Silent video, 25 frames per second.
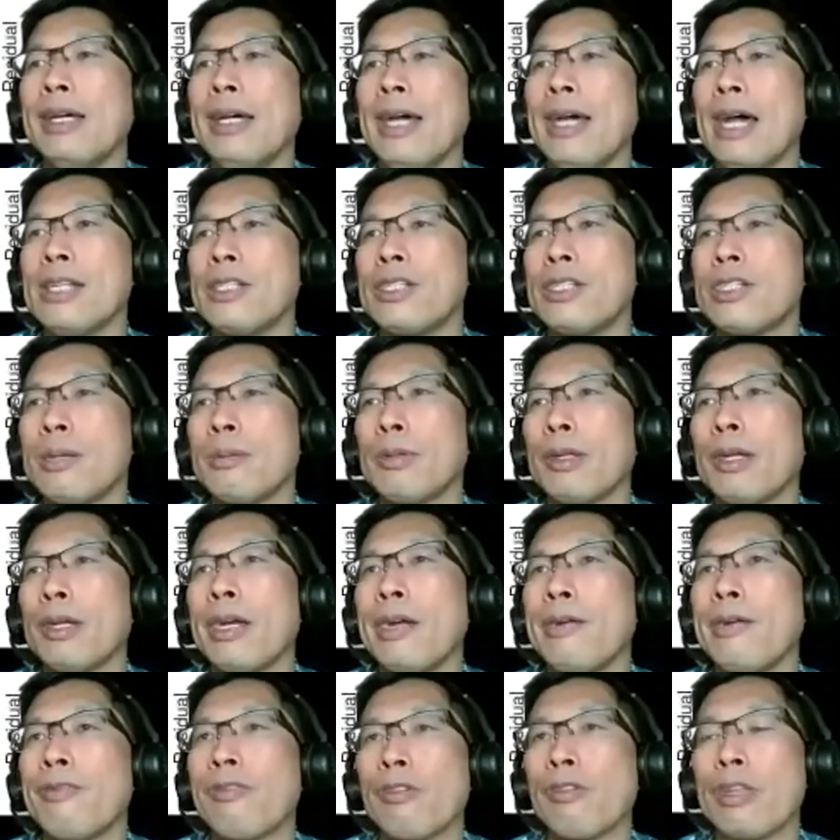And similarly
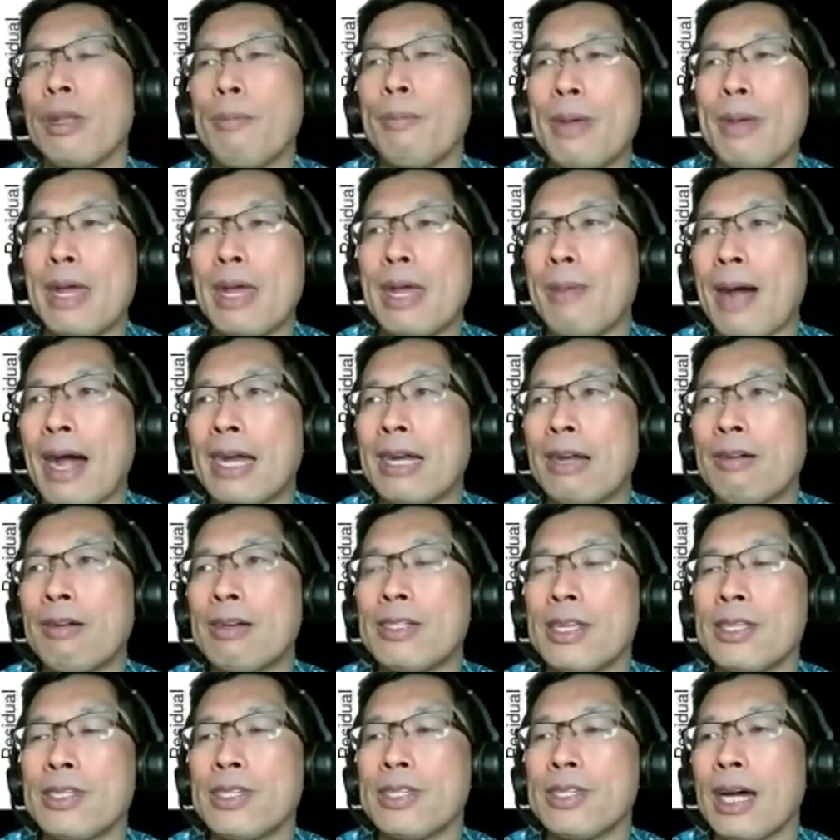for the B binary
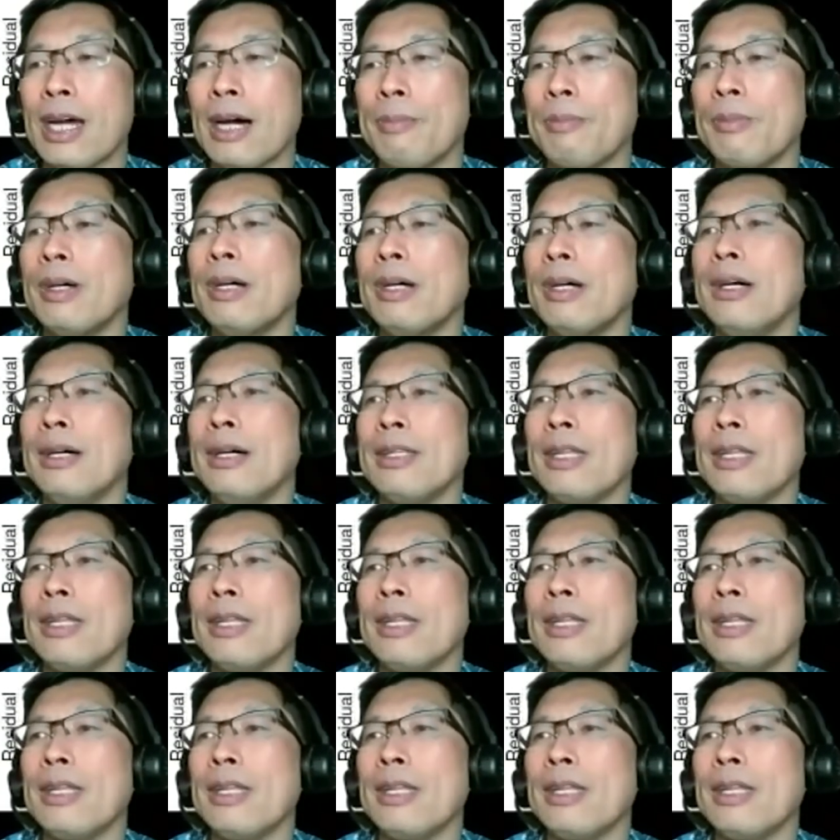system, they